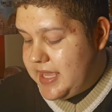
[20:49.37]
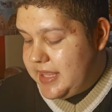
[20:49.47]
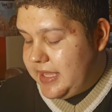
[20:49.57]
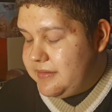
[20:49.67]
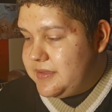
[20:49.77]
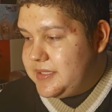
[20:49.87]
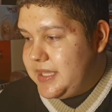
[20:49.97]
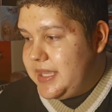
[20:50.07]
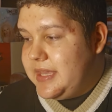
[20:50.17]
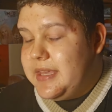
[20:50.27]
And like I will
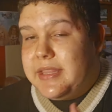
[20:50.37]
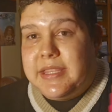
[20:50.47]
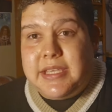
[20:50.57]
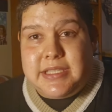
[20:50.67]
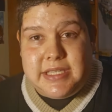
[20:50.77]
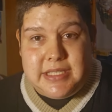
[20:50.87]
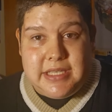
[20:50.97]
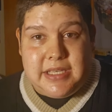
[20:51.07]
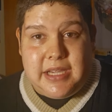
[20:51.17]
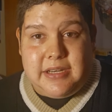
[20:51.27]
say, this
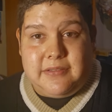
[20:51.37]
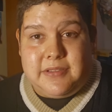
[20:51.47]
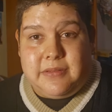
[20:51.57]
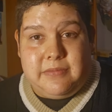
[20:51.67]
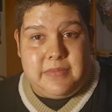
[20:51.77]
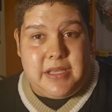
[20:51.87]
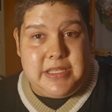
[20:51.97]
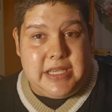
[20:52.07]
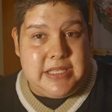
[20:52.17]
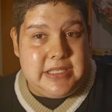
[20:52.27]
isn't kind of a
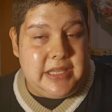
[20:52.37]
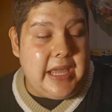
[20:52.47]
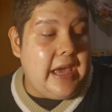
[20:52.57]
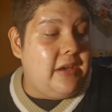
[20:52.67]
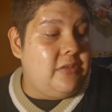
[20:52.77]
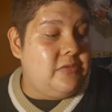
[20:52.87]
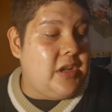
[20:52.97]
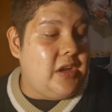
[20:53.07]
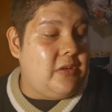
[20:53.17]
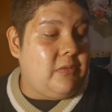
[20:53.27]
test to like how
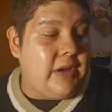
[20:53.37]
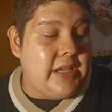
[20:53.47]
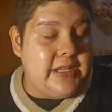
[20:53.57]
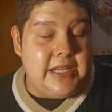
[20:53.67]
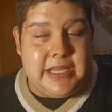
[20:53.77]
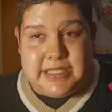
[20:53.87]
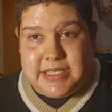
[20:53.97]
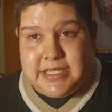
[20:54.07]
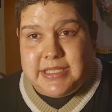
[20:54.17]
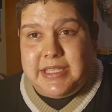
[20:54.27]
not great NYX is.